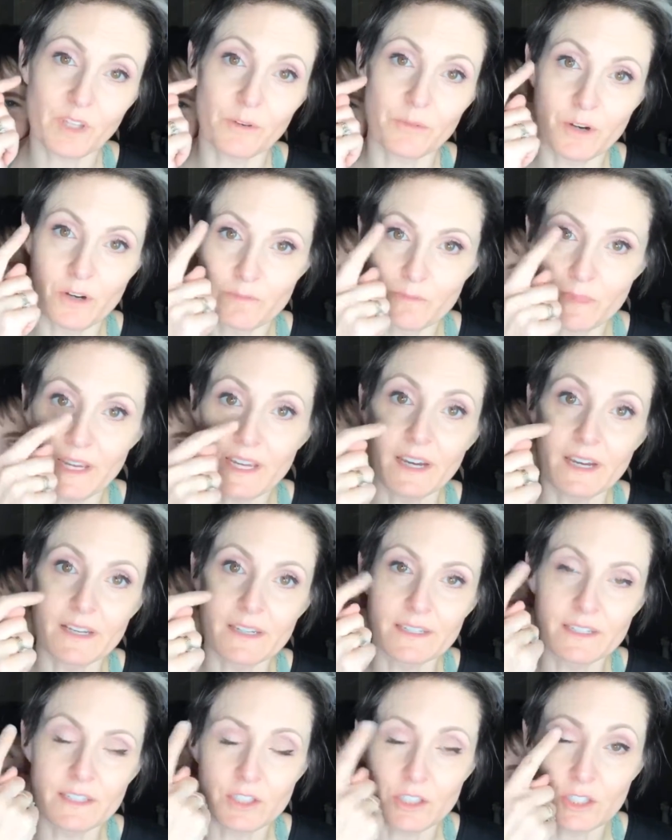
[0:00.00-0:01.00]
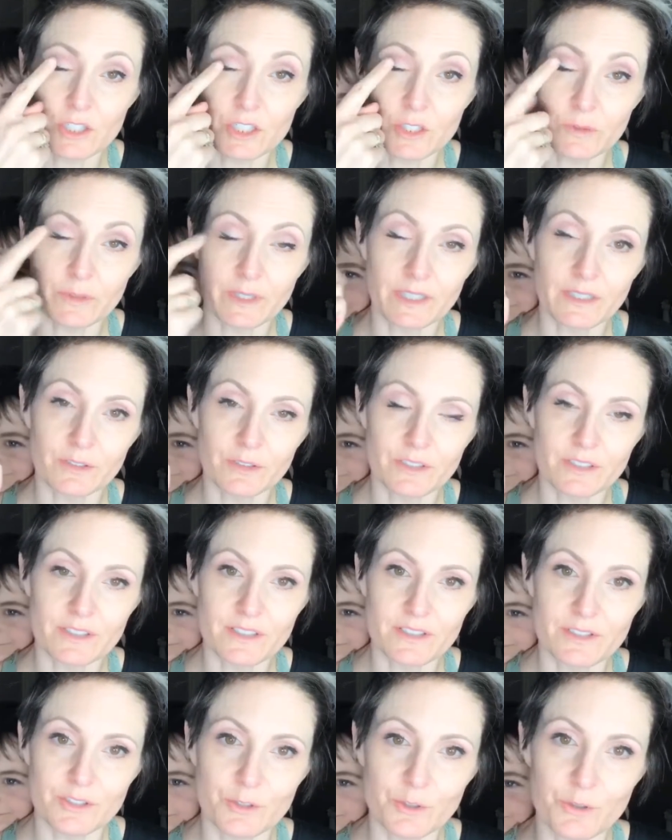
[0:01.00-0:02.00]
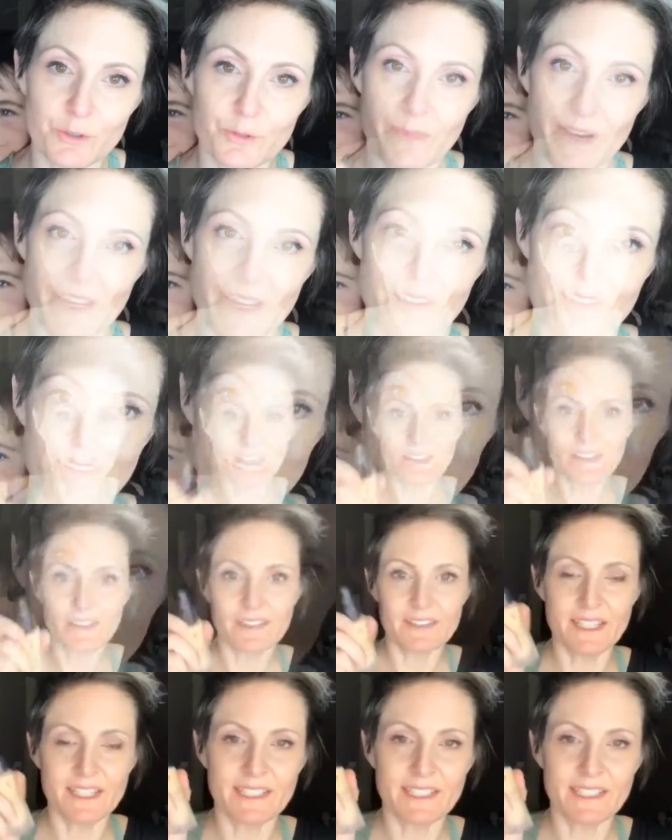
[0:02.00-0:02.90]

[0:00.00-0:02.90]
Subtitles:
around my eyes just so I could do my eyes.